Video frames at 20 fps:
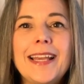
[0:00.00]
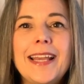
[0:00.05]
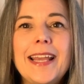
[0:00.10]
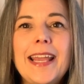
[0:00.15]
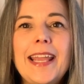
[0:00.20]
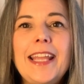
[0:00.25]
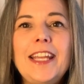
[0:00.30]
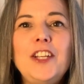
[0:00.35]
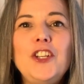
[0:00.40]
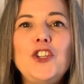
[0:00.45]

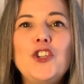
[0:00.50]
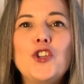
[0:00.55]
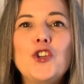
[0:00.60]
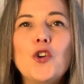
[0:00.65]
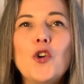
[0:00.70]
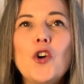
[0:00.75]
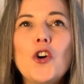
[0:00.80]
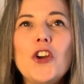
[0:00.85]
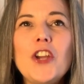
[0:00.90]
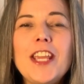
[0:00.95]

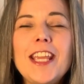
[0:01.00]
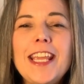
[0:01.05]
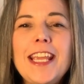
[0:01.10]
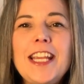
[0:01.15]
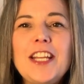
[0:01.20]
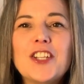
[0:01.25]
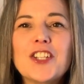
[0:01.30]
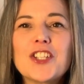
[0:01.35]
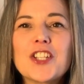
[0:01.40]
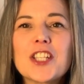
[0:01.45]
Enjoy
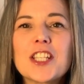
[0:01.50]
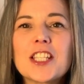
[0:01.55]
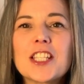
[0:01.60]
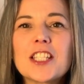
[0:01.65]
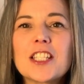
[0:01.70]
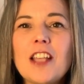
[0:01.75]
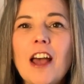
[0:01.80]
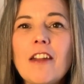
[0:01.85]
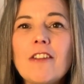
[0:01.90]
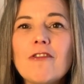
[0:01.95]
each
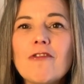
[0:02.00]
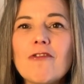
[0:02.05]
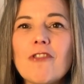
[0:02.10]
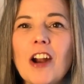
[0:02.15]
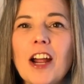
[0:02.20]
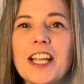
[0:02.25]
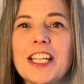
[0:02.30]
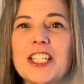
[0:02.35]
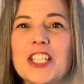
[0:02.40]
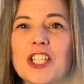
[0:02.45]

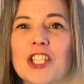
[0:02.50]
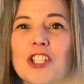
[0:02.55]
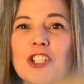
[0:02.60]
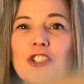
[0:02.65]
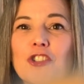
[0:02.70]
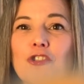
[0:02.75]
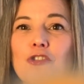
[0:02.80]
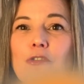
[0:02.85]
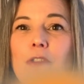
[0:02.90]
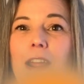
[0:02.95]
sunrise
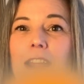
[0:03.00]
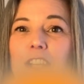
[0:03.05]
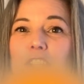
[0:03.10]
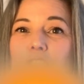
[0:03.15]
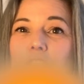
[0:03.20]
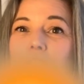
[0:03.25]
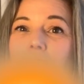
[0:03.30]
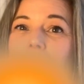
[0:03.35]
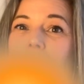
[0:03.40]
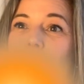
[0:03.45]

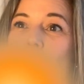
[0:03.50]
stretch of that